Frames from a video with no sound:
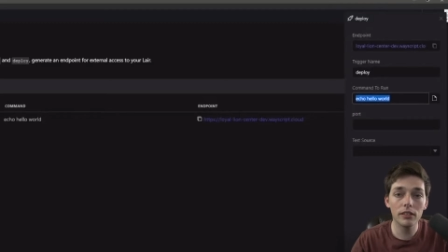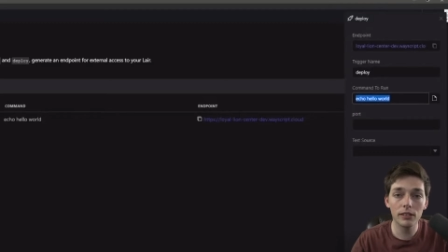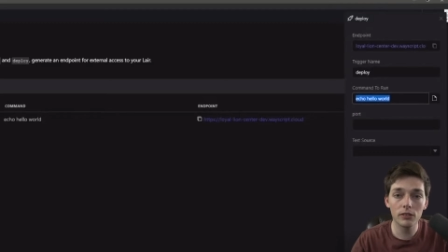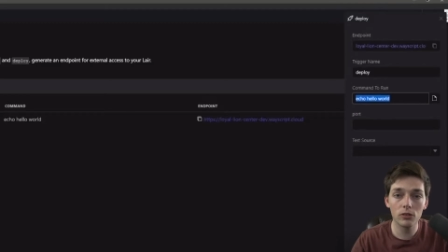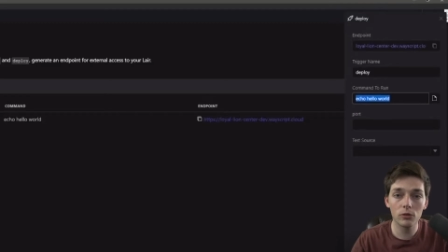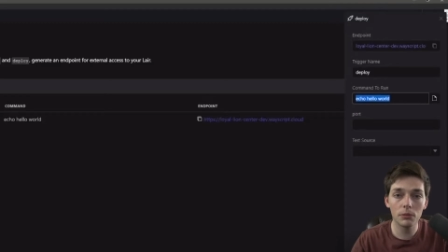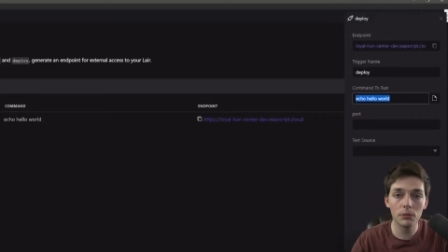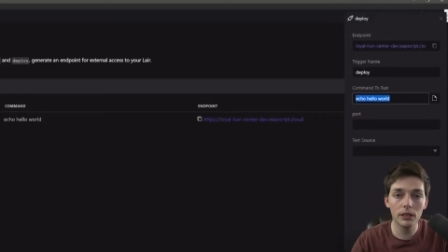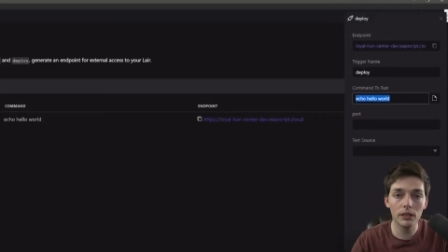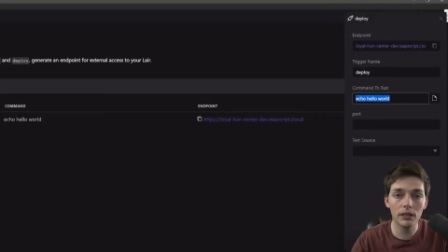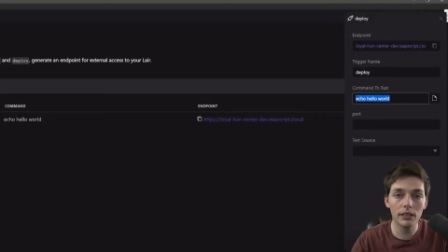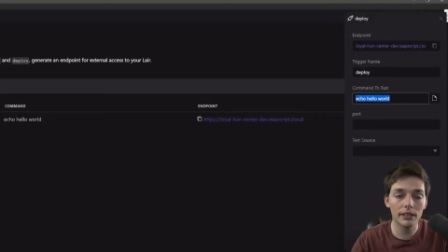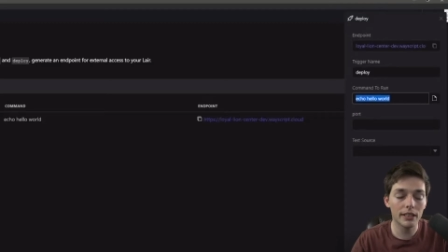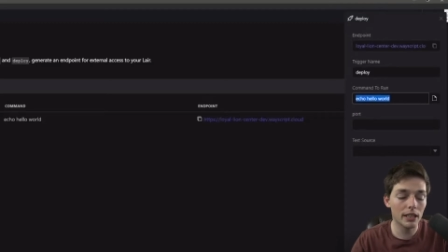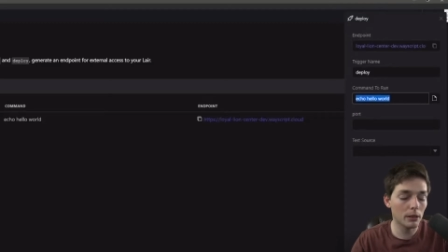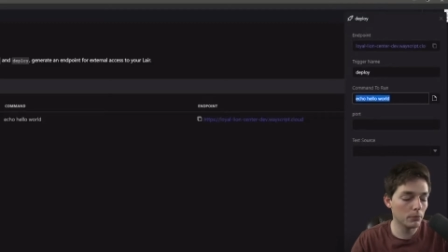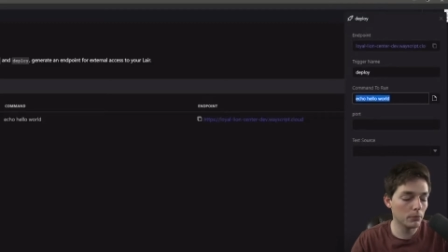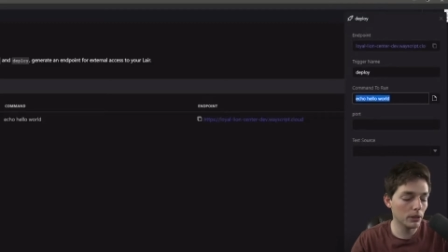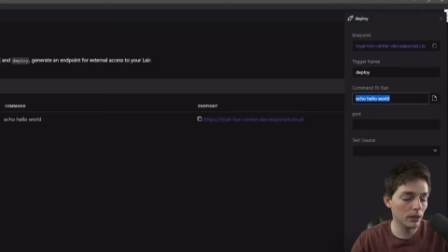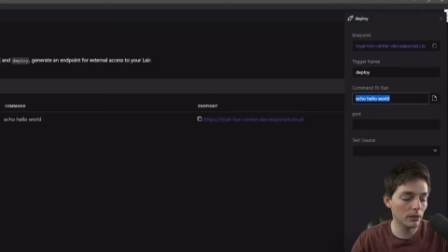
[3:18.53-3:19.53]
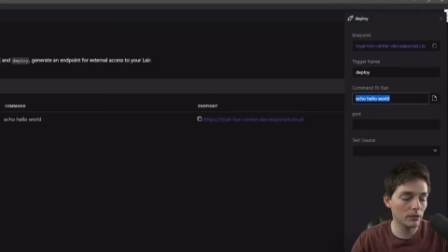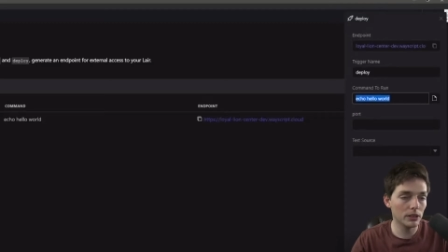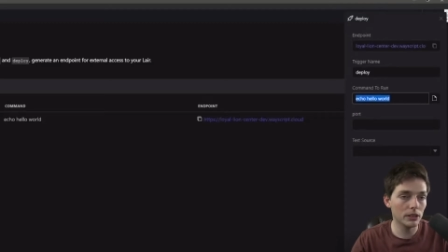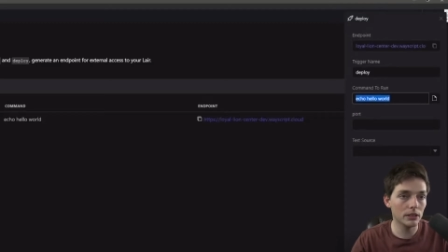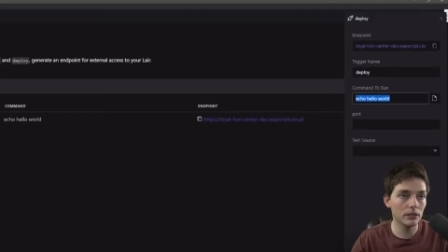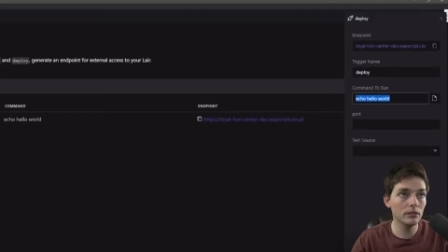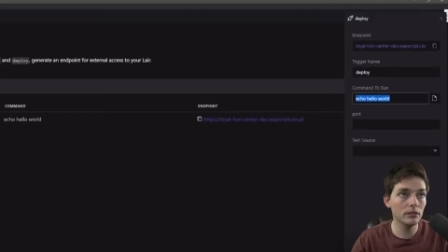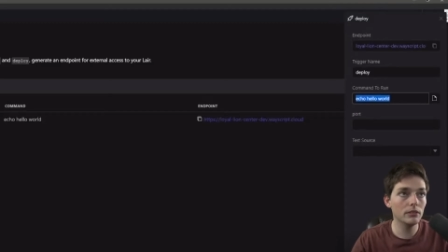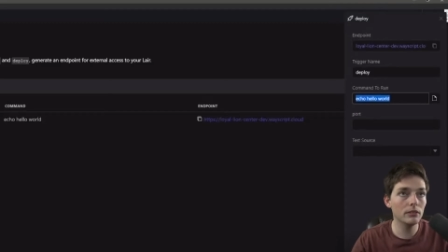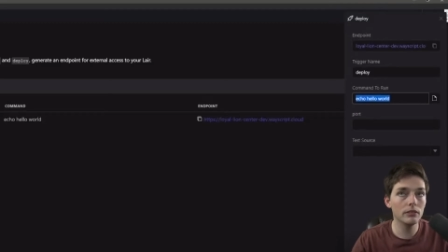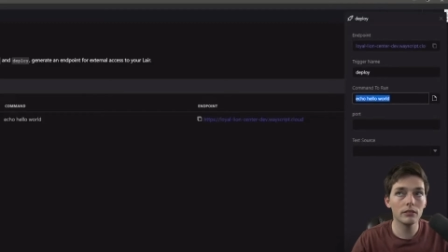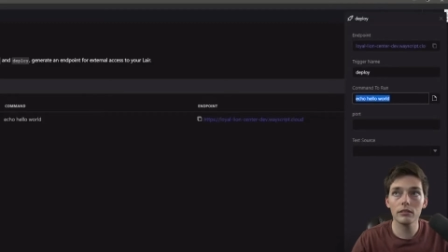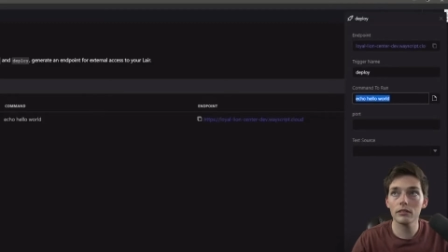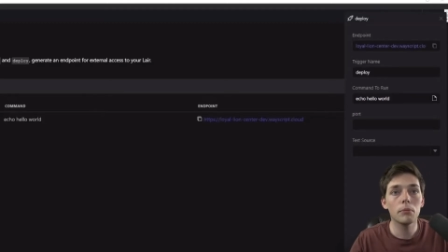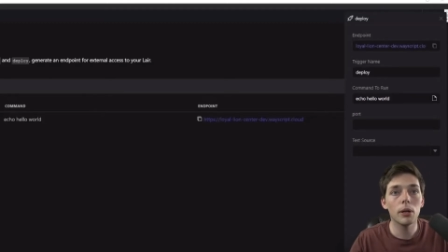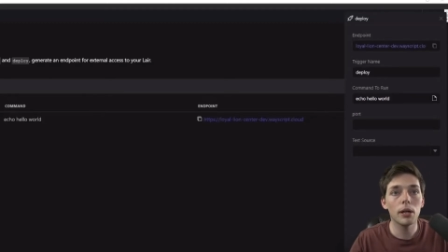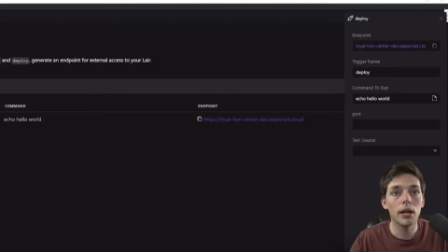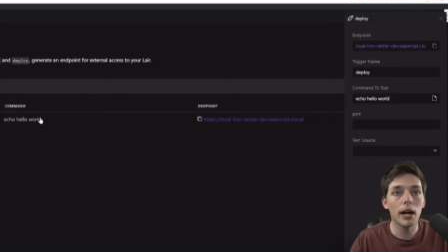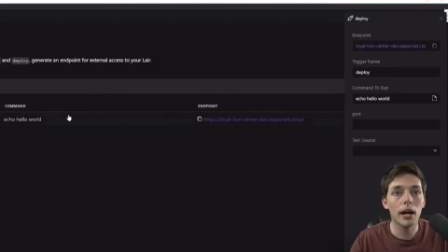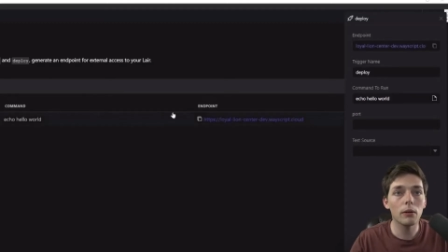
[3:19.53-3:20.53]
This will be linked down below too,
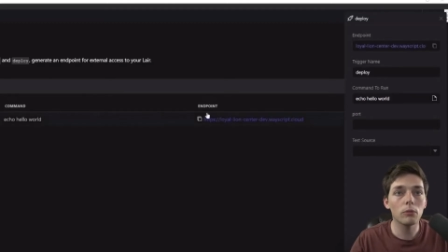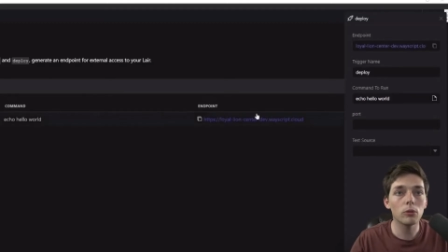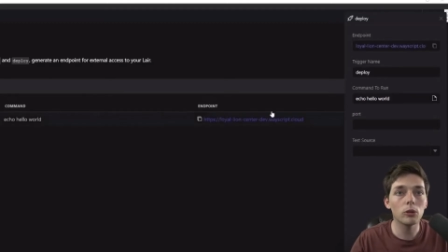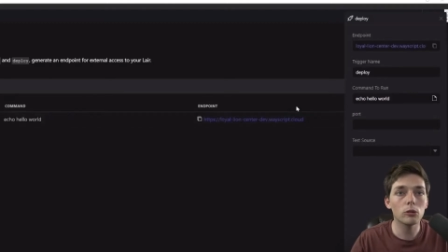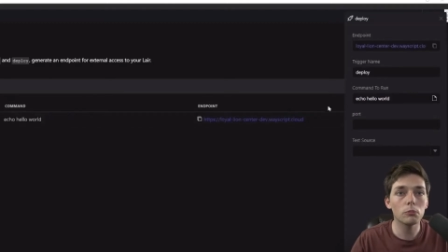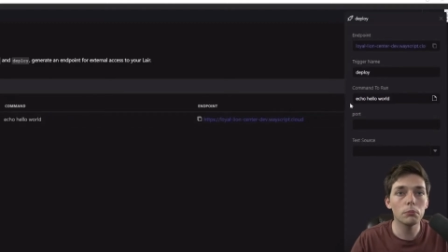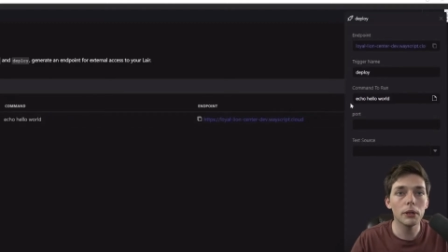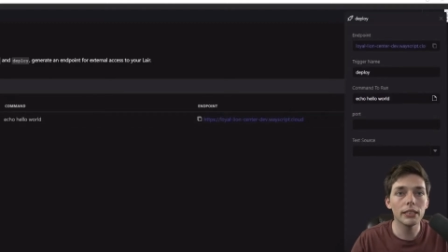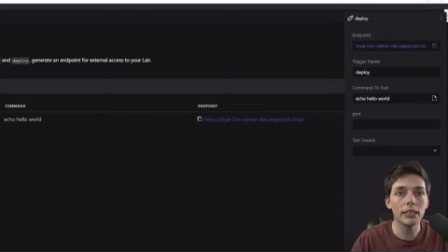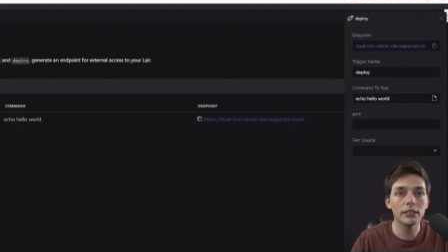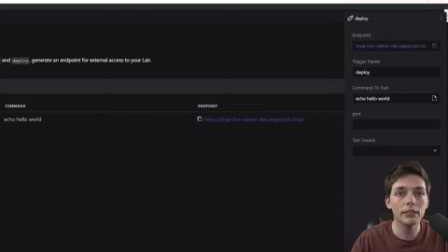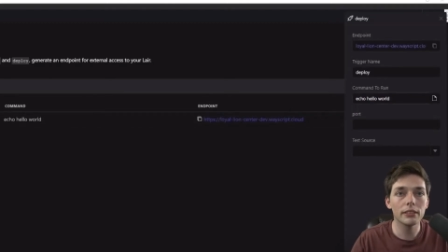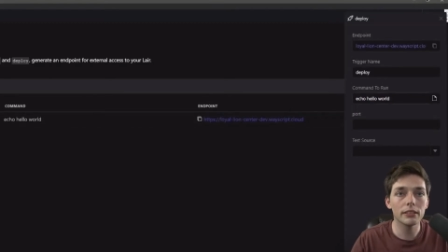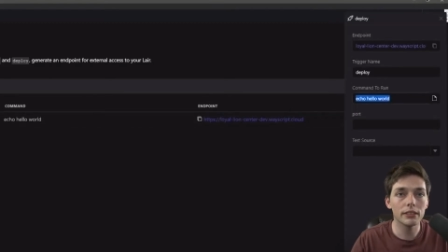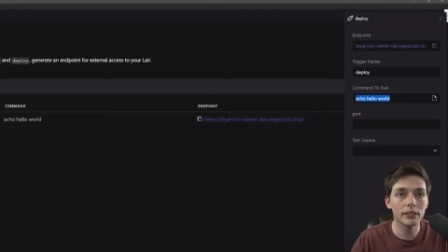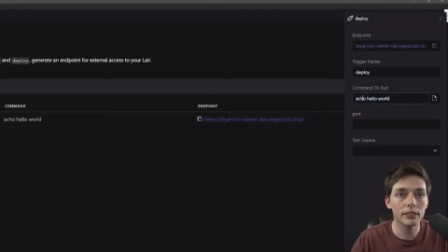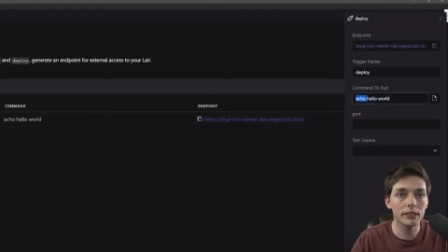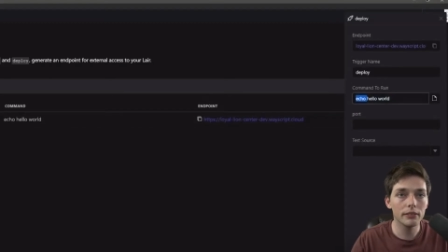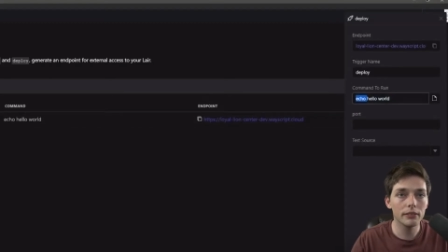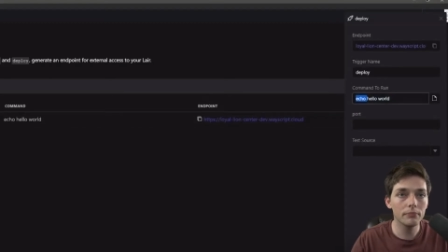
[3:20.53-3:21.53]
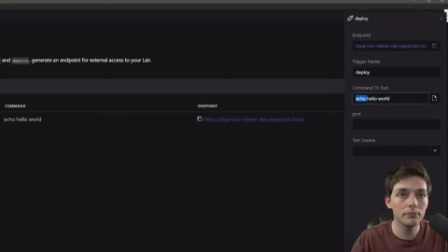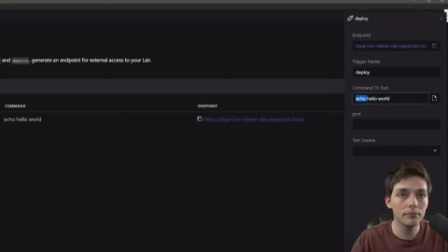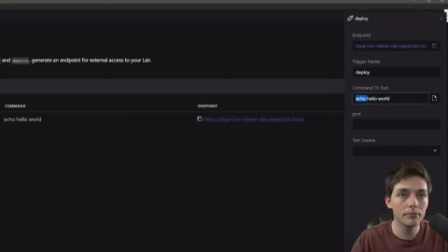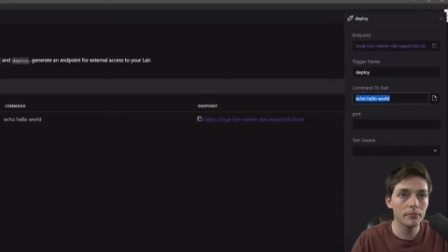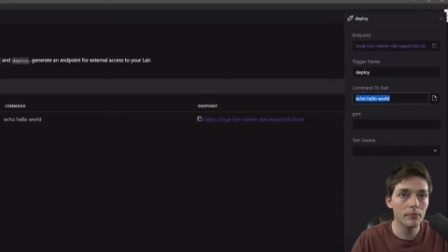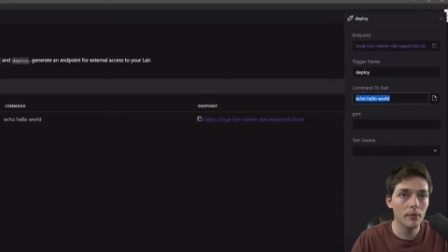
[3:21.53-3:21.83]
but I will paste this in.